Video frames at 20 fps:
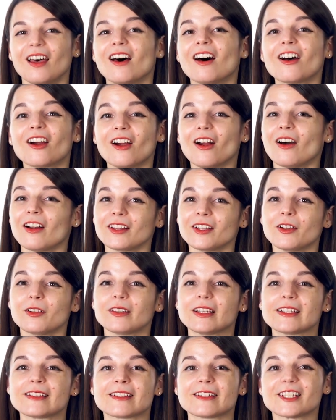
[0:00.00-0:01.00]
Our audio
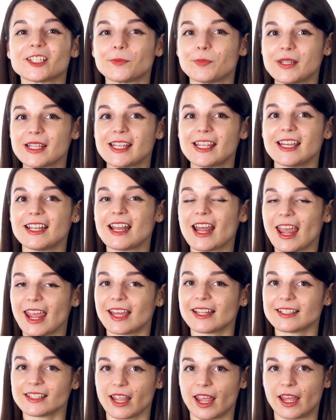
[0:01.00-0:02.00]
lessons begin
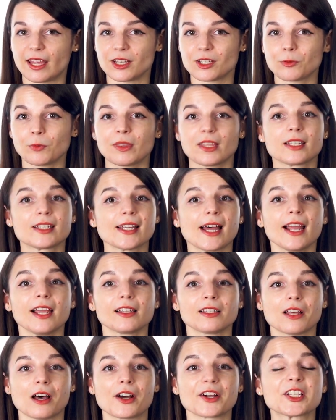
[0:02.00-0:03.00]
and end with a
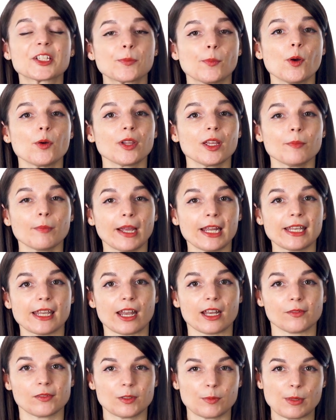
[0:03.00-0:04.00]
dialogue spoken by
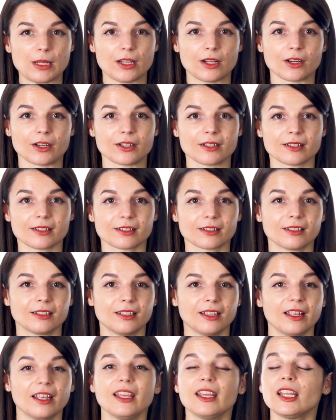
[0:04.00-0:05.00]
native speakers.
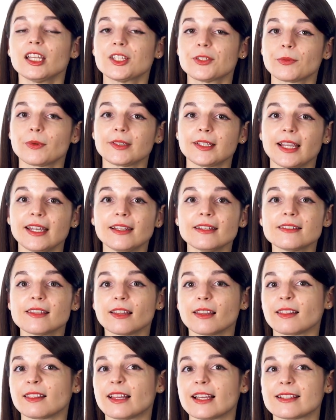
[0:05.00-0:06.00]
It's related to
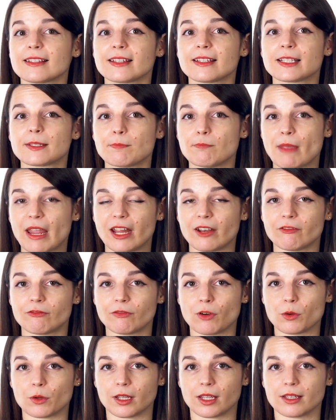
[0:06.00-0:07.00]
the lesson's main
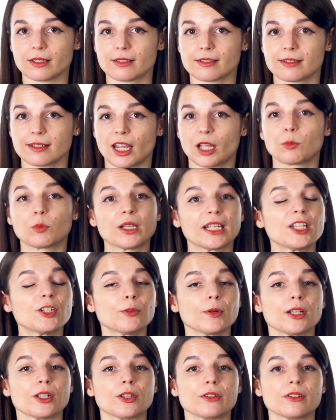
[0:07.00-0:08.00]
focus and will
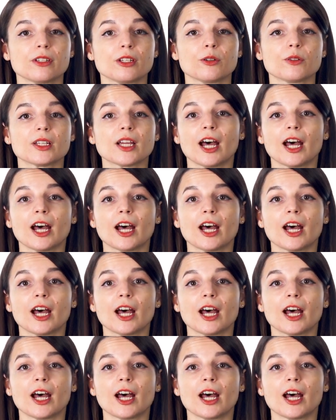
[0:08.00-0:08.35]
introduce you to